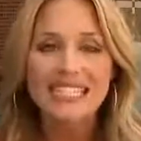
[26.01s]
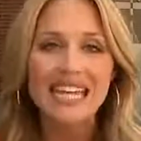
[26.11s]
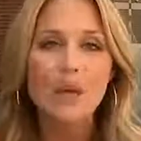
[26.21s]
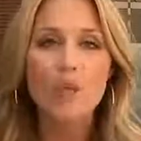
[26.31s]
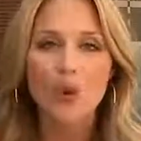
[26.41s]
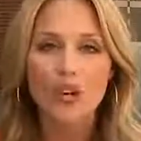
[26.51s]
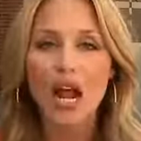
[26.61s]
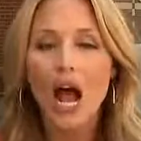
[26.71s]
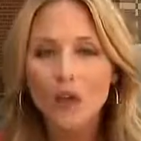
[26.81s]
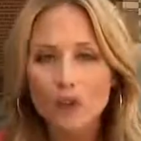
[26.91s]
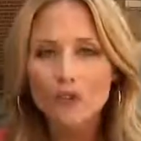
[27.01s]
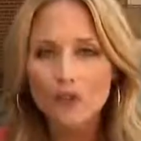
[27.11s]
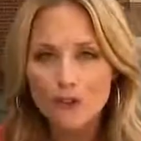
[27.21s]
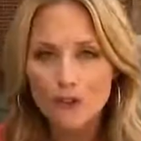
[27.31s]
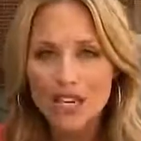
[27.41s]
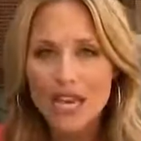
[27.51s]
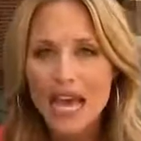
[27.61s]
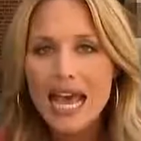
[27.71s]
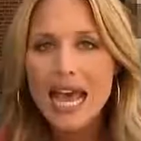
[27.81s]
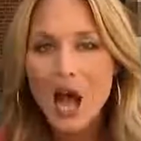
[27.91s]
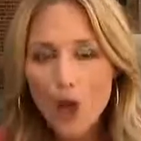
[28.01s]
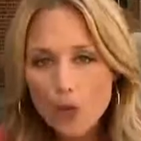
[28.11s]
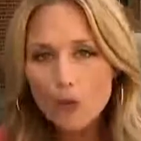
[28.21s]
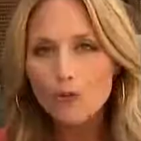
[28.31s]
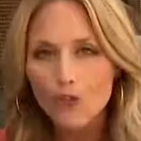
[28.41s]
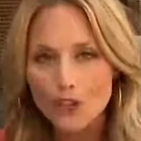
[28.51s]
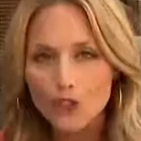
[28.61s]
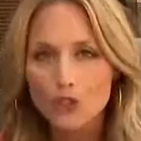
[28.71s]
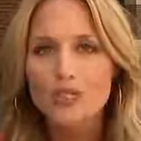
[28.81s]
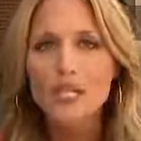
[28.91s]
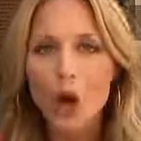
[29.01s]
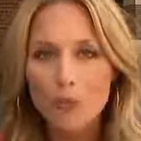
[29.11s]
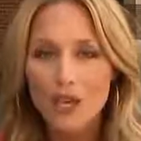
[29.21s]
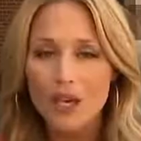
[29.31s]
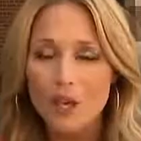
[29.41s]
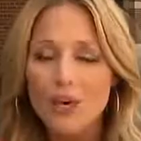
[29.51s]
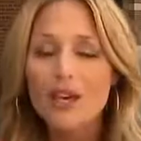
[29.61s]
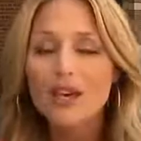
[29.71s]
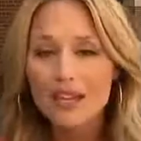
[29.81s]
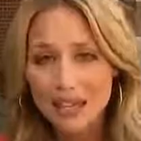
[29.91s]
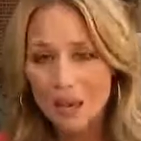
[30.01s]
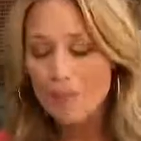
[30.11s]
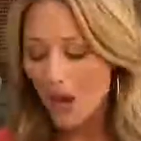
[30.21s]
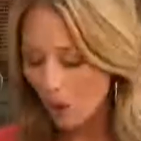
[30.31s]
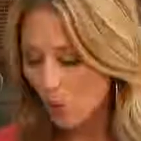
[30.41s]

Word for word: he's had more than 150 health professionals help him get better.